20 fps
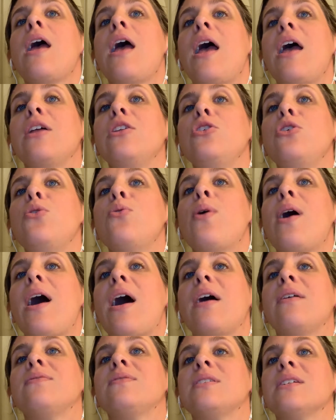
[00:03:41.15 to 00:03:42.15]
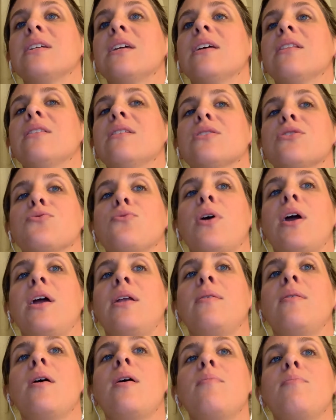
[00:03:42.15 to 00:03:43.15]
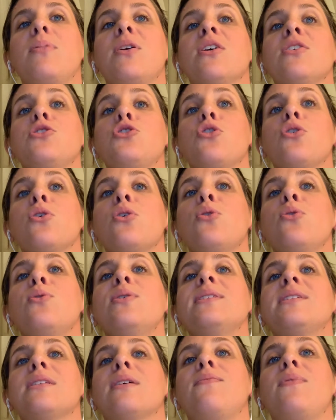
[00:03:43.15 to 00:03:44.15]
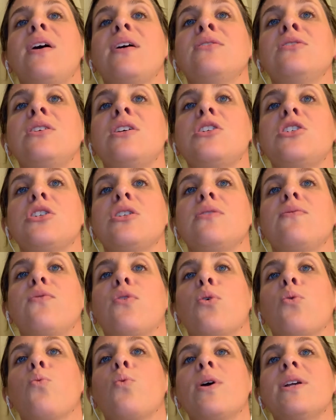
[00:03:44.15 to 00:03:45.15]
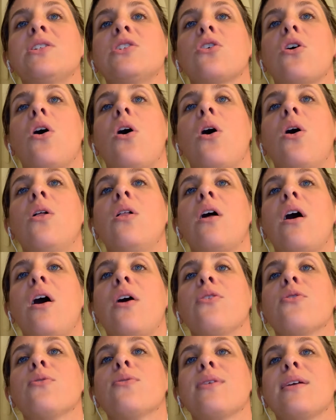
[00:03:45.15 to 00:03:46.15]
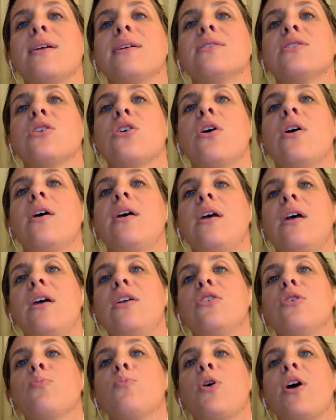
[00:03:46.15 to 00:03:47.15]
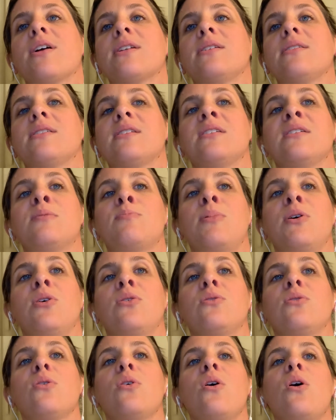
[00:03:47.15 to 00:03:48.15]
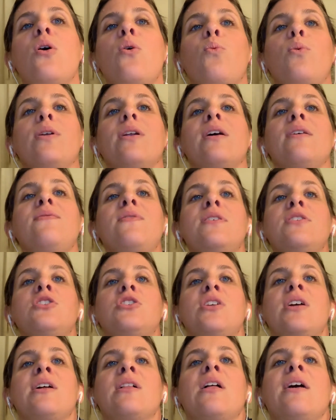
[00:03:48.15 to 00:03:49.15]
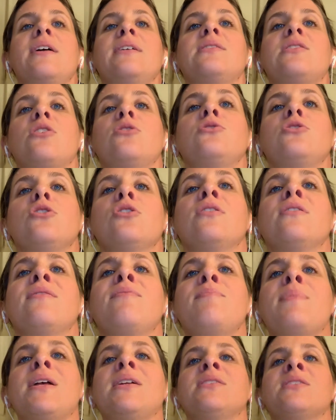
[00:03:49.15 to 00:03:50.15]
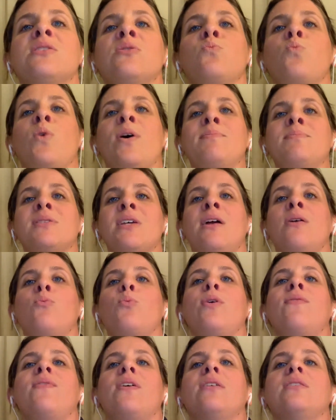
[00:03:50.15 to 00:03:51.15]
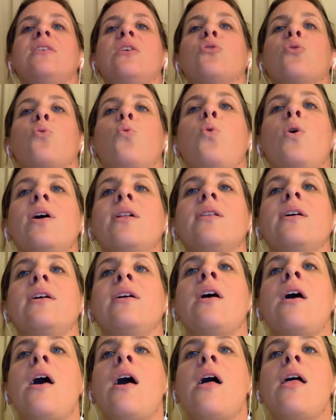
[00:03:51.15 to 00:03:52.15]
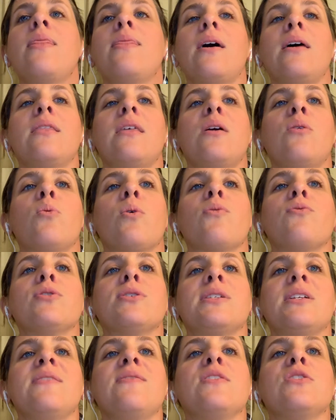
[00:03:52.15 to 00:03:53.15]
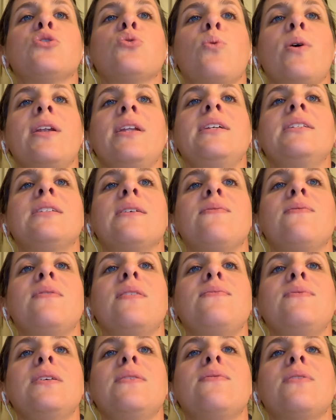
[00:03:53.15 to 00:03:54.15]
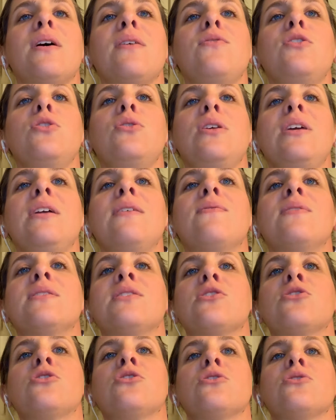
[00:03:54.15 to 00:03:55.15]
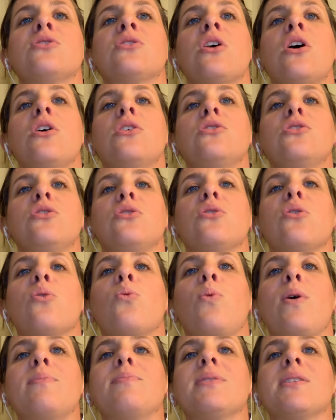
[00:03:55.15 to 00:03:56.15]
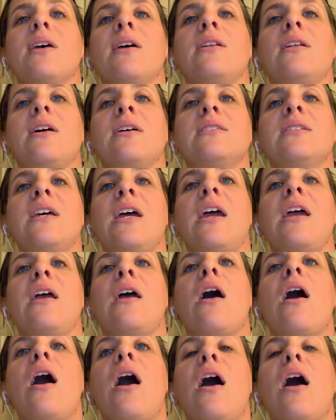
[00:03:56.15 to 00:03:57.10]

And you have to get this right, because your who is the foundation for which all other things in your practice is built. When I finished a client's alternative medicine website, we found out quickly that they were receiving 20 to 55 unique visitors to their website a day.